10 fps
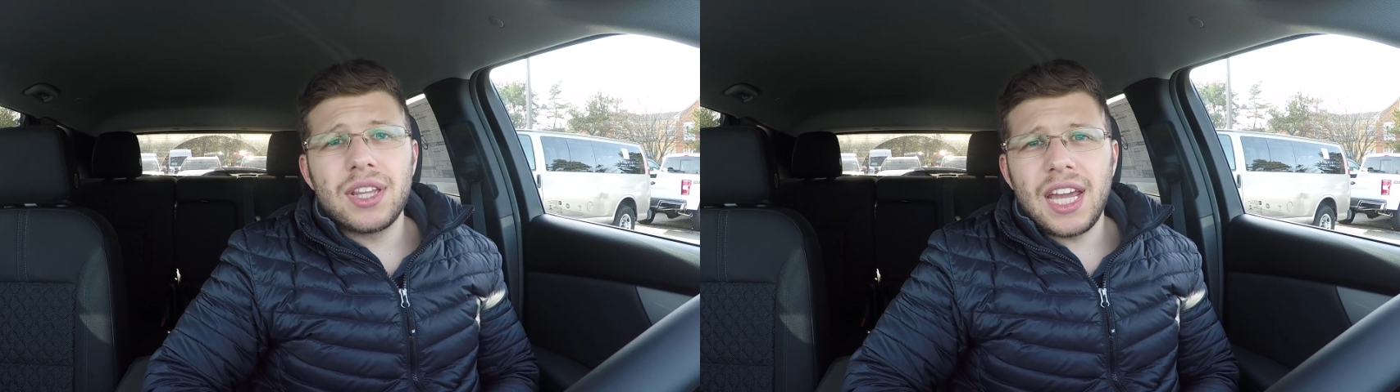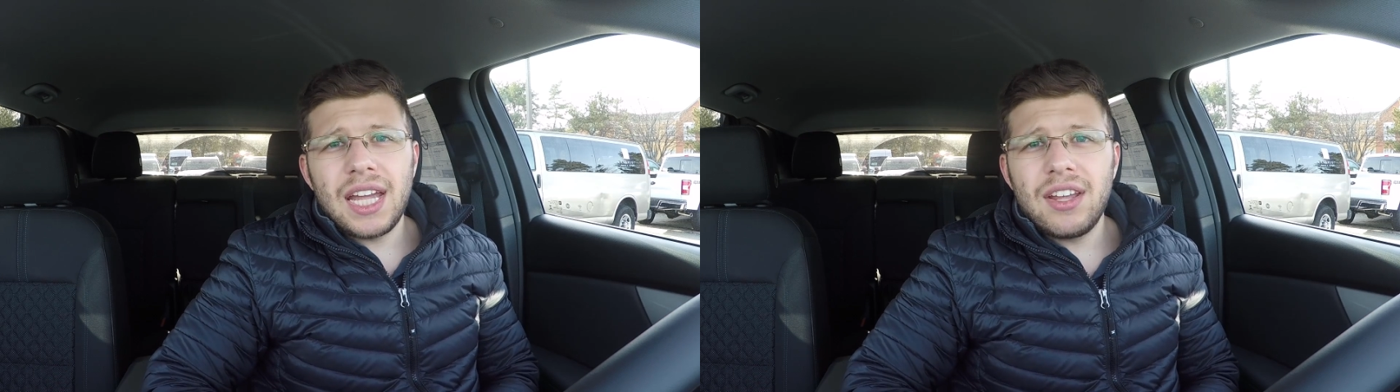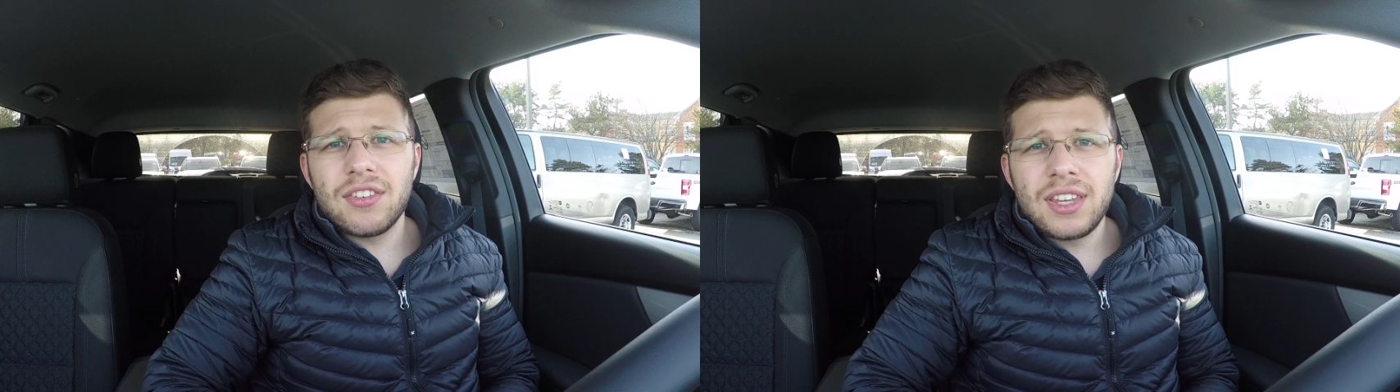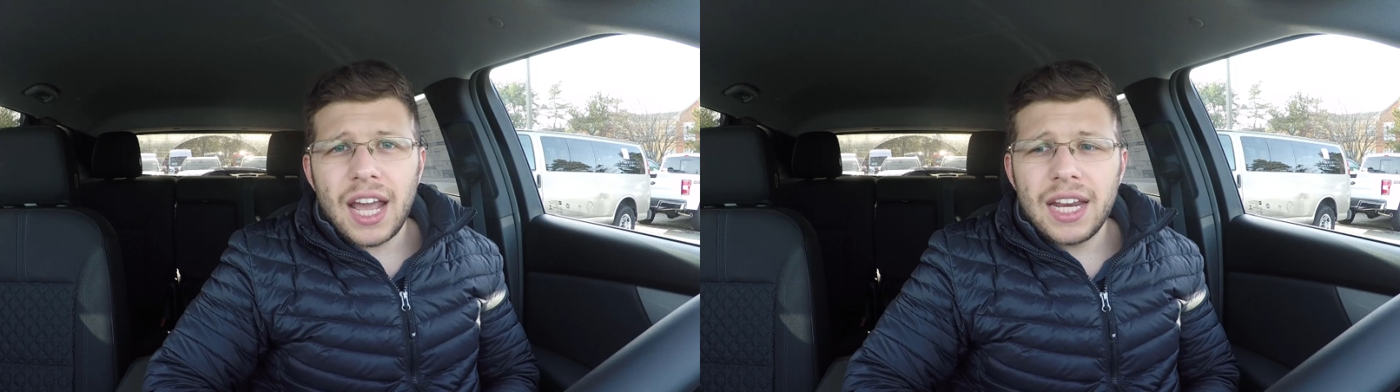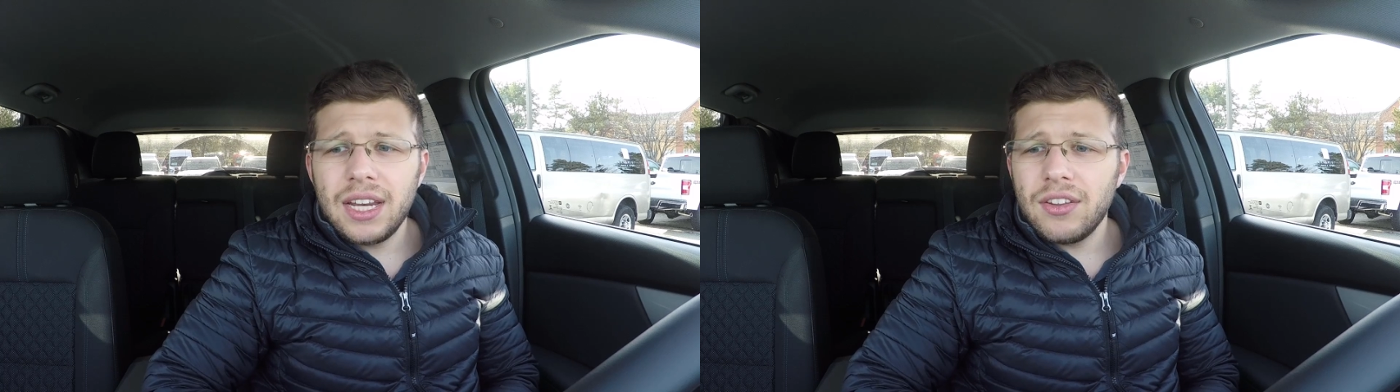80s and
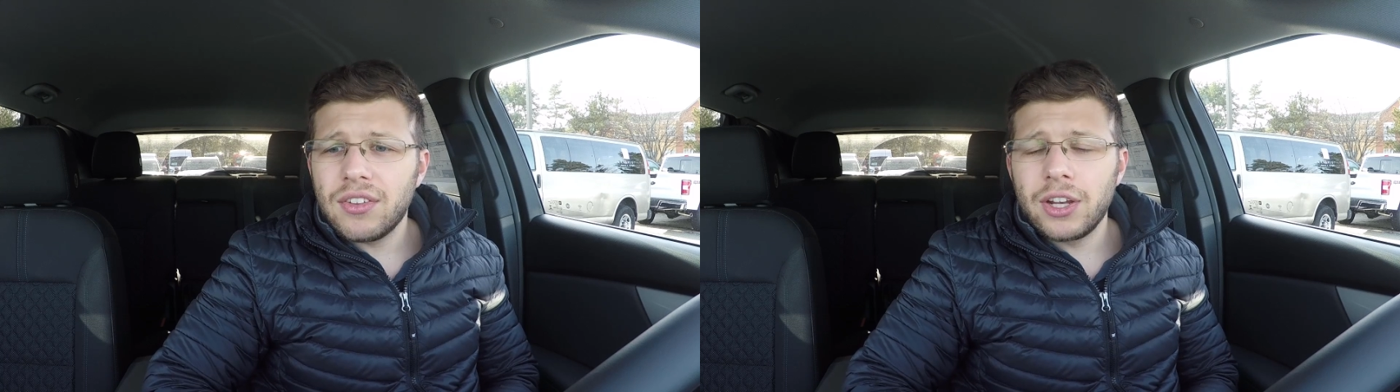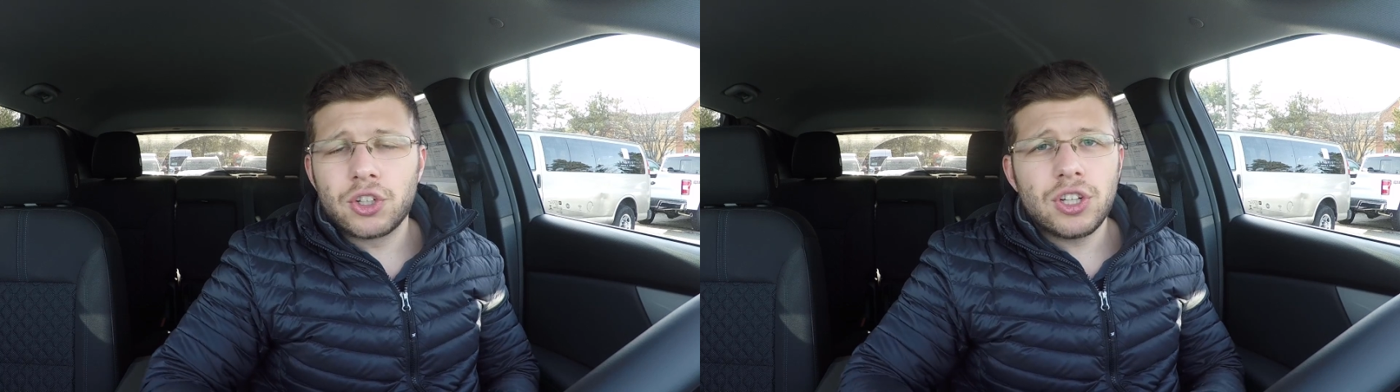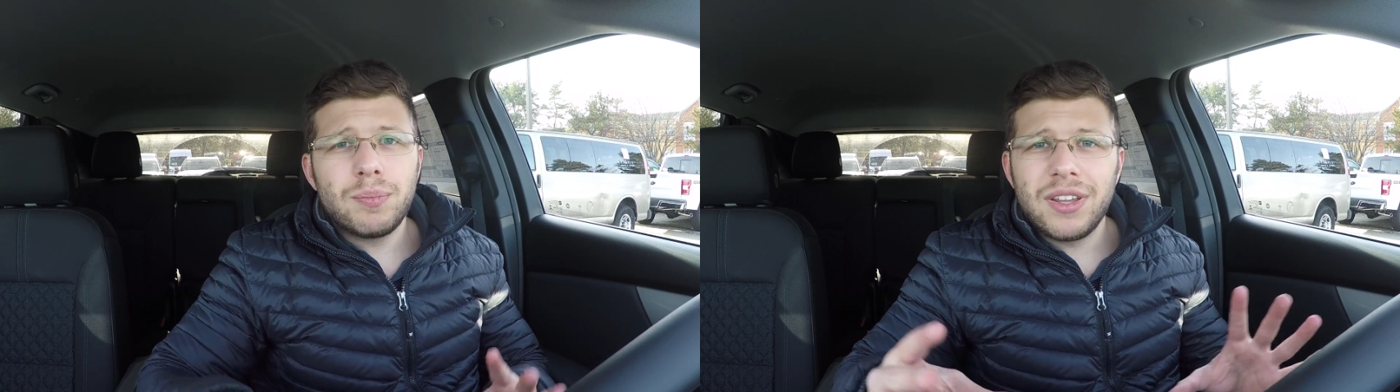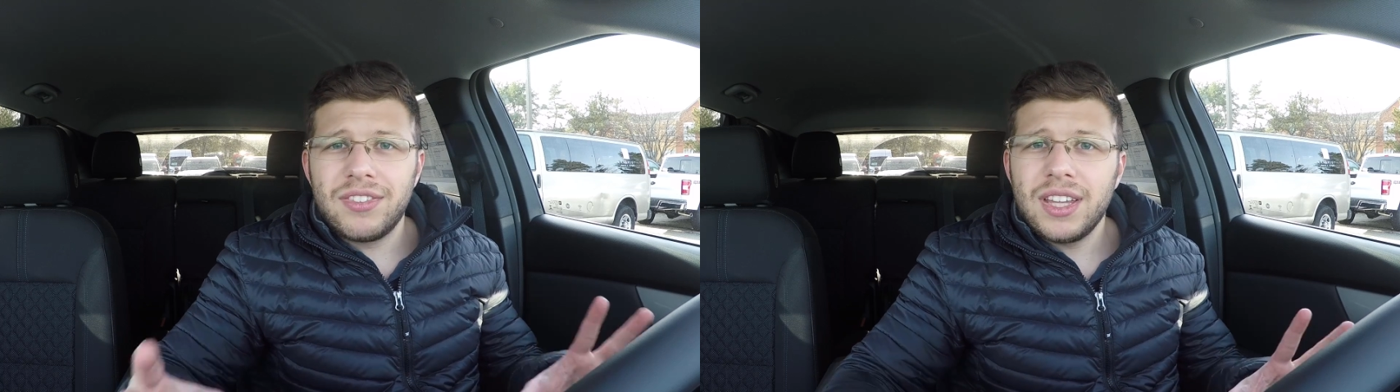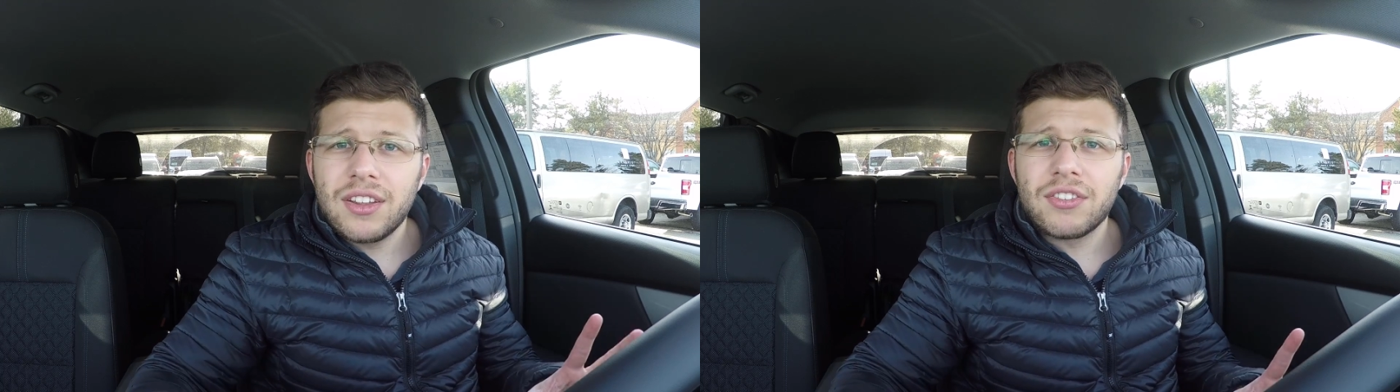90s and shouldn't be
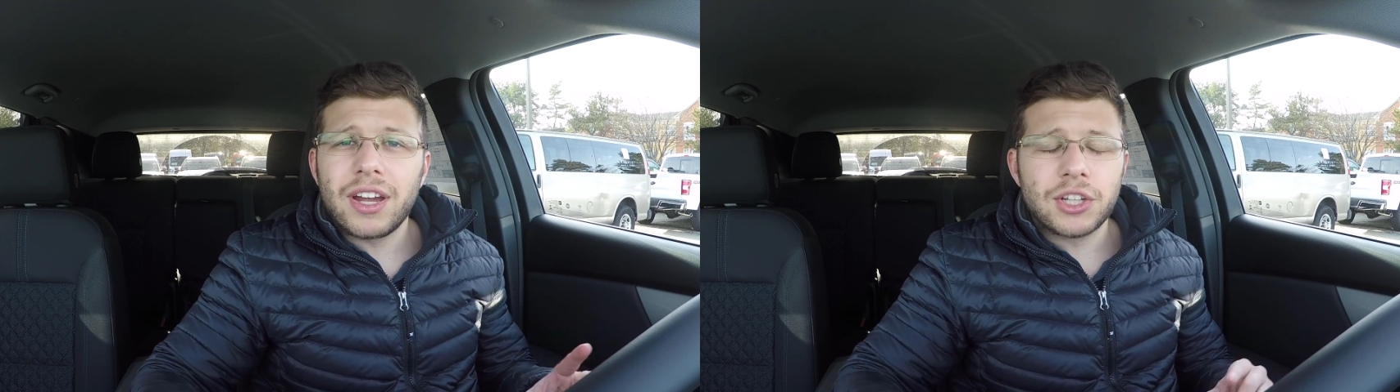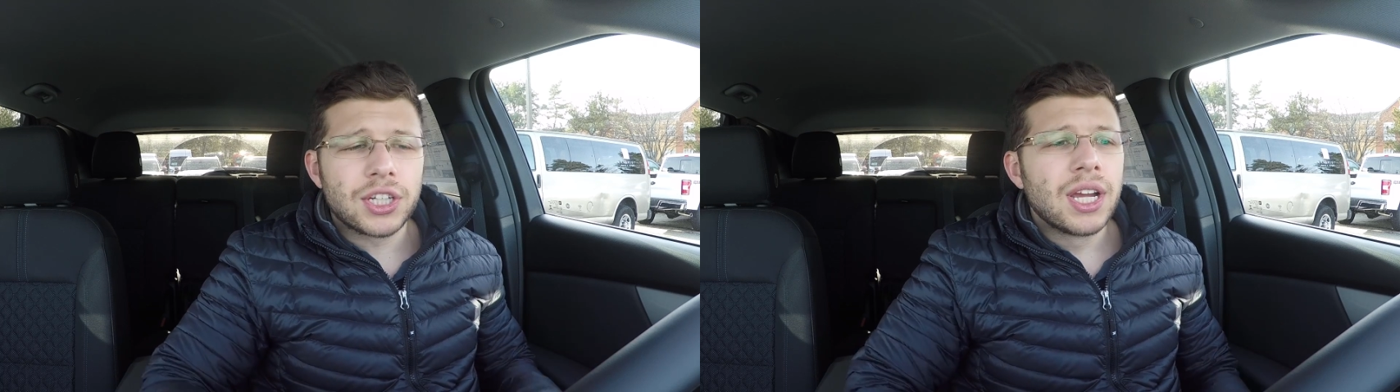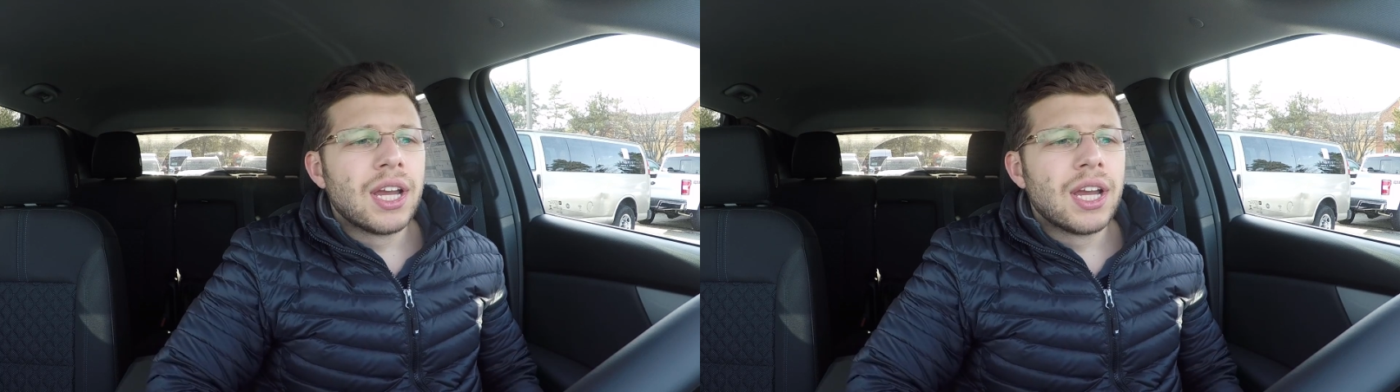seen as such.